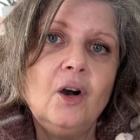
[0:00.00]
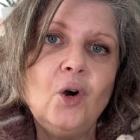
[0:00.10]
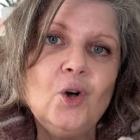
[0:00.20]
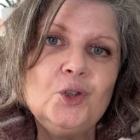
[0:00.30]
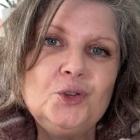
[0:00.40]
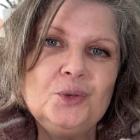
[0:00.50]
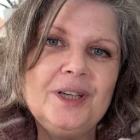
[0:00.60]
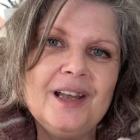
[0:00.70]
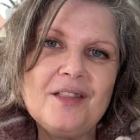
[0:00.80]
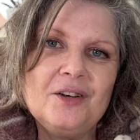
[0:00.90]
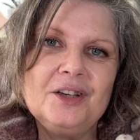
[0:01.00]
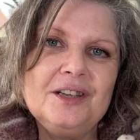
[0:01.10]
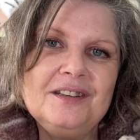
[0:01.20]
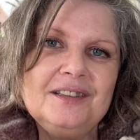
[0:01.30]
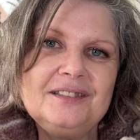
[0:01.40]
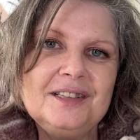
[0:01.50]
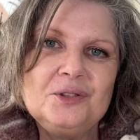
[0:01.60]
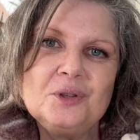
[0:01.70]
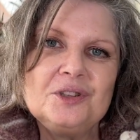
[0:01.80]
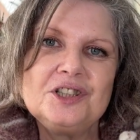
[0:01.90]
all together in this
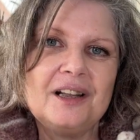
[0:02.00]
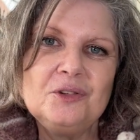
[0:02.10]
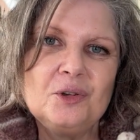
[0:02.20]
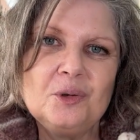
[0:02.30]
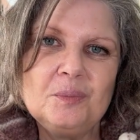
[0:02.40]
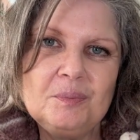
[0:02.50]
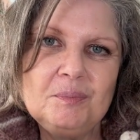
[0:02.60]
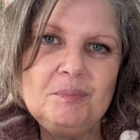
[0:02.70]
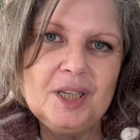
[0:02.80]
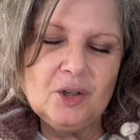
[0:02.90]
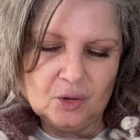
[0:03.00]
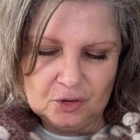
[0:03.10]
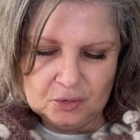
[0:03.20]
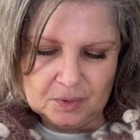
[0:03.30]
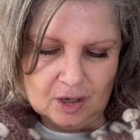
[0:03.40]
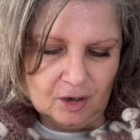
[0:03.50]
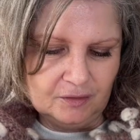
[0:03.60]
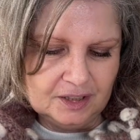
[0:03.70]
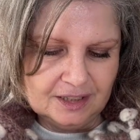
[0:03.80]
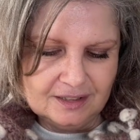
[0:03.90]
little channel because we
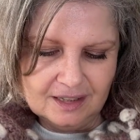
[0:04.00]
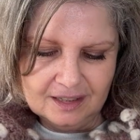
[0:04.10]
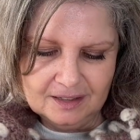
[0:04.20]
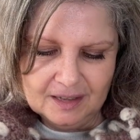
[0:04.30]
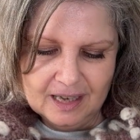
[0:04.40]
love knitting,